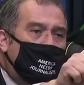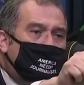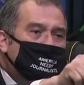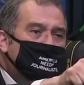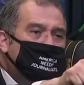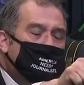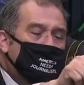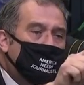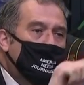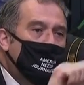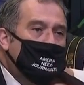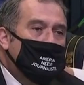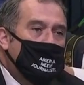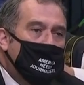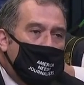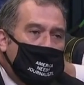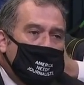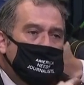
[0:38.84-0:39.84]
please go ahead.
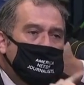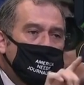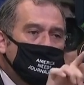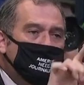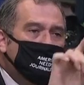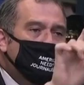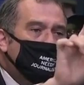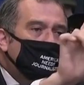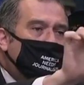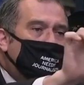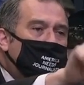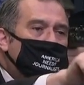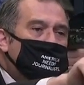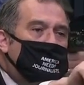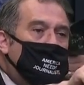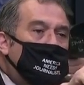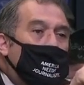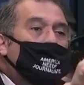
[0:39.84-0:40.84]
Why won't
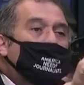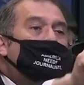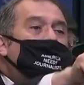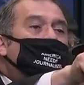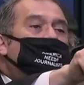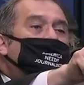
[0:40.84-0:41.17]
you